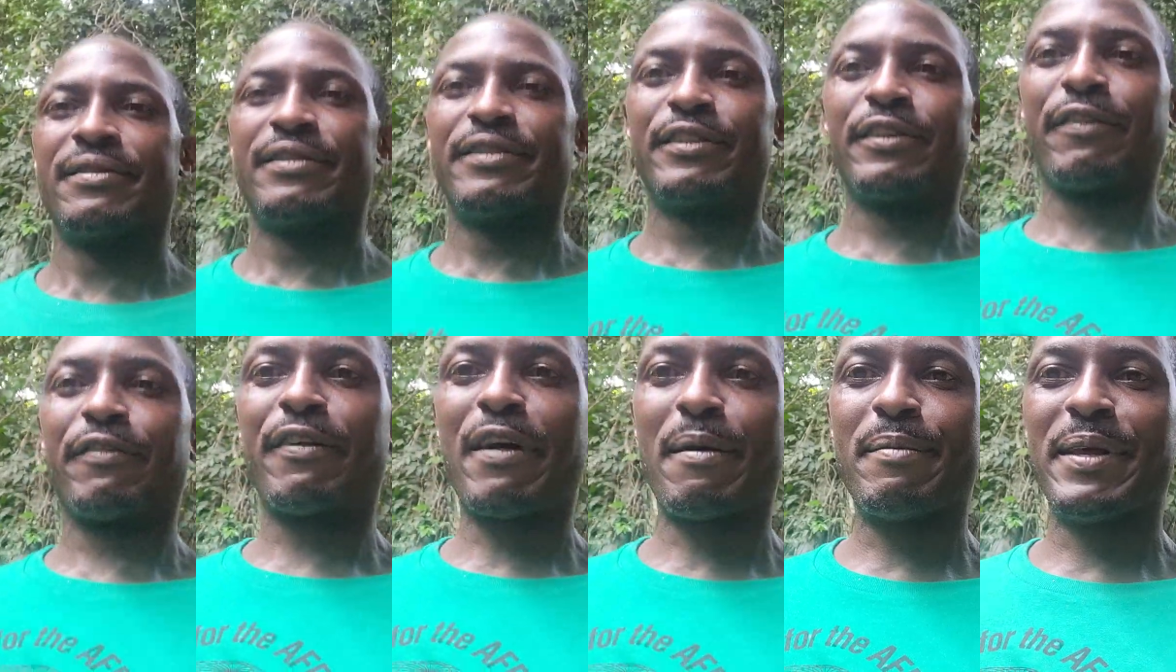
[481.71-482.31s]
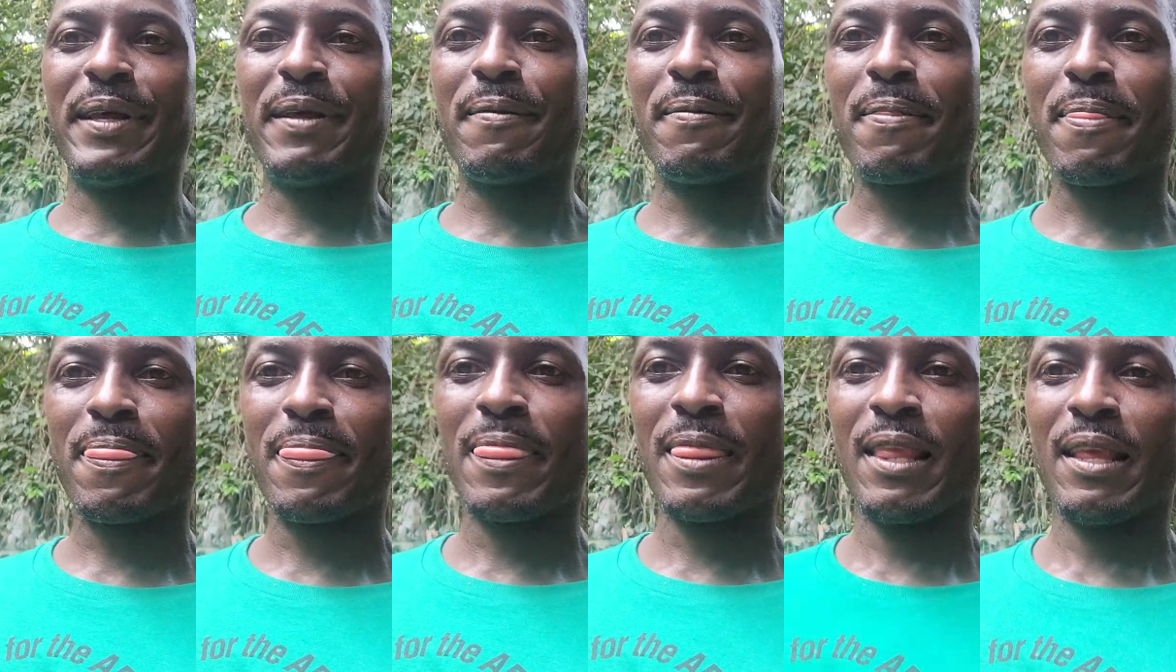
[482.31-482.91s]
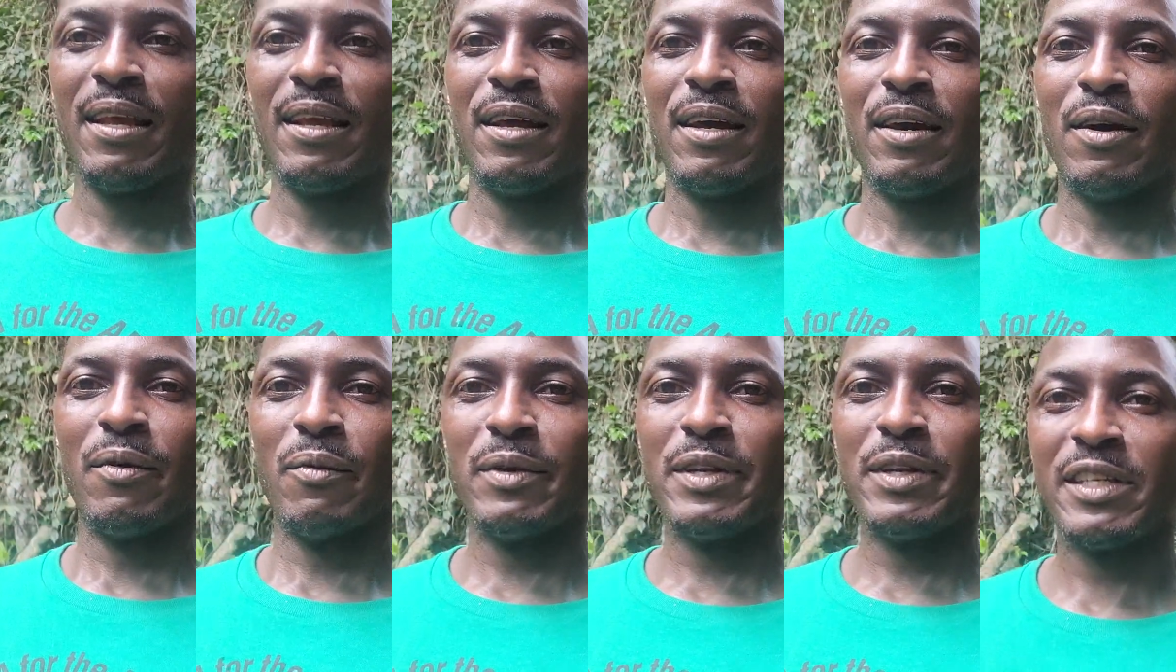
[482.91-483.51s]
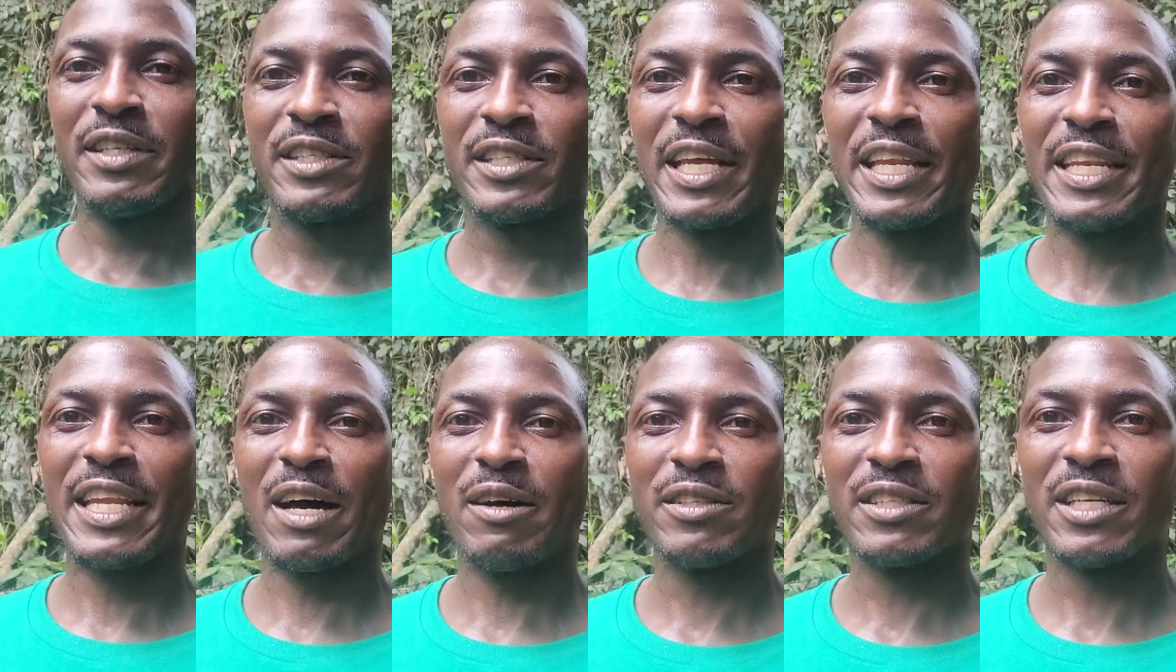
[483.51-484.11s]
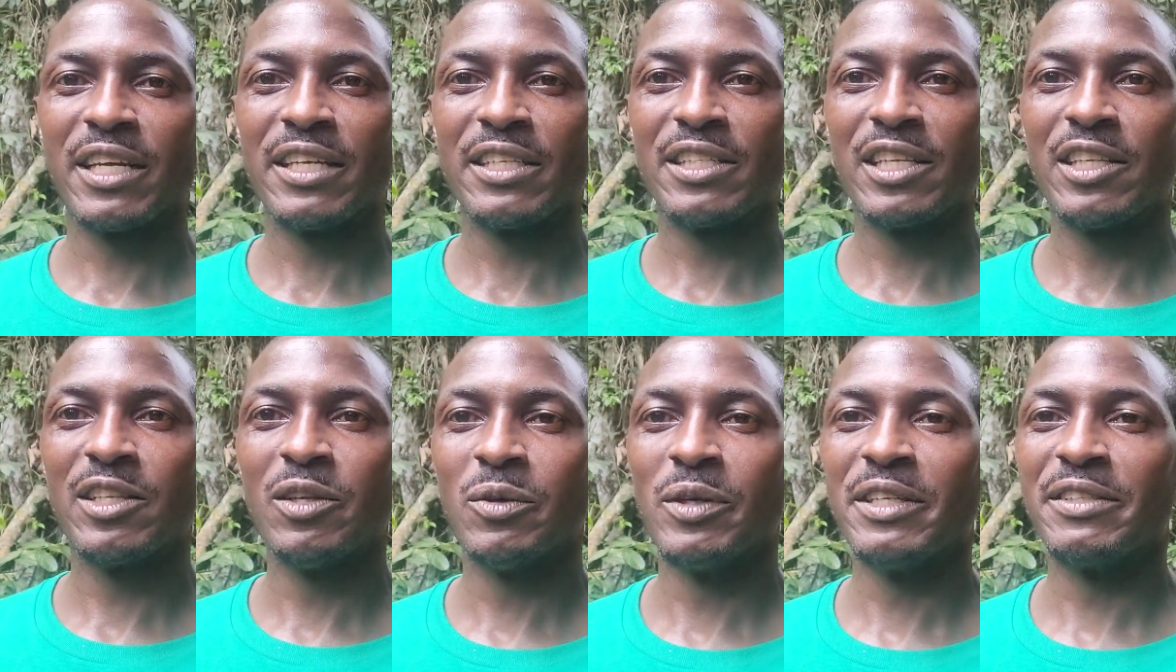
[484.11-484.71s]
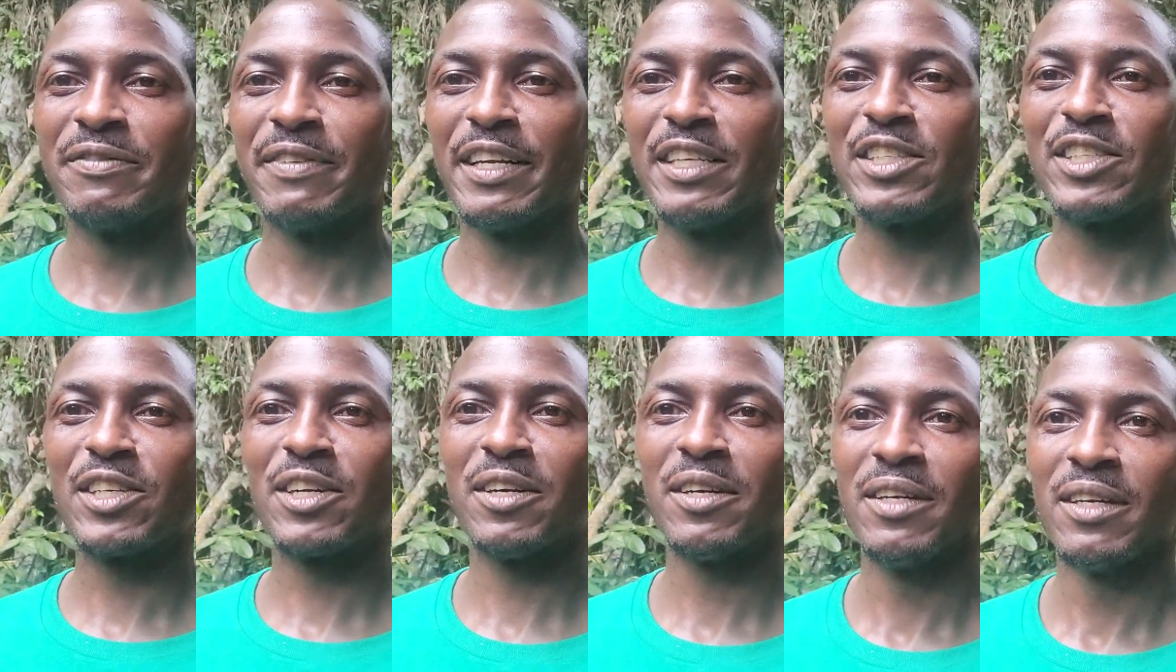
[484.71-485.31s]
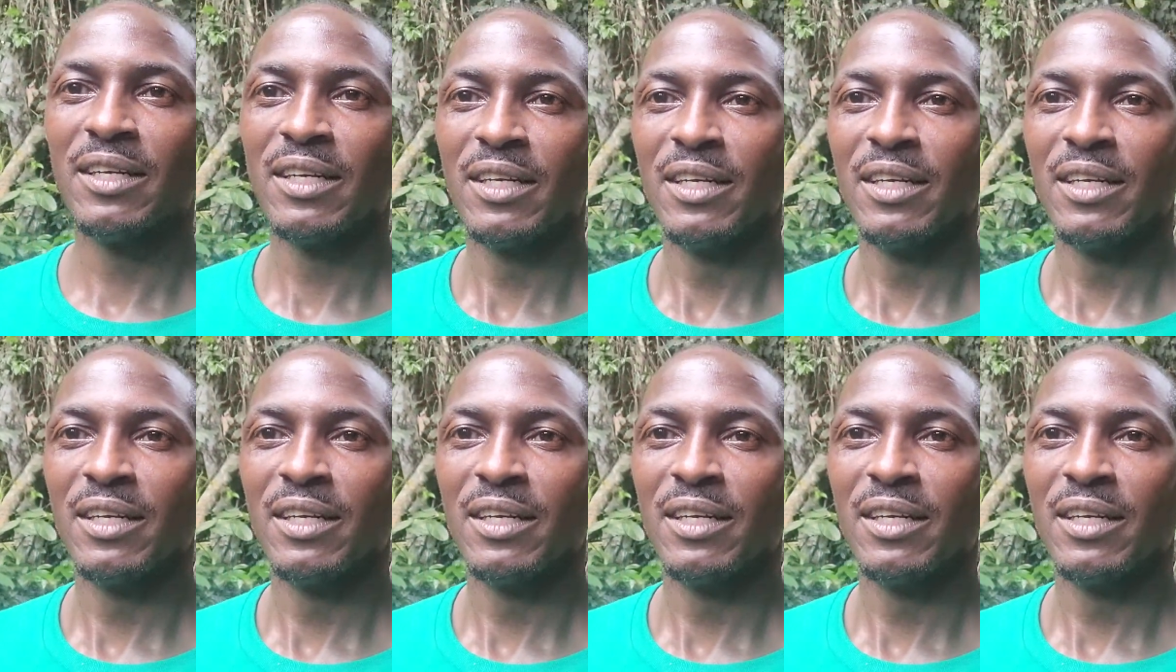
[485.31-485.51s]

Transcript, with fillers: So family, when you're setting out to do this venture,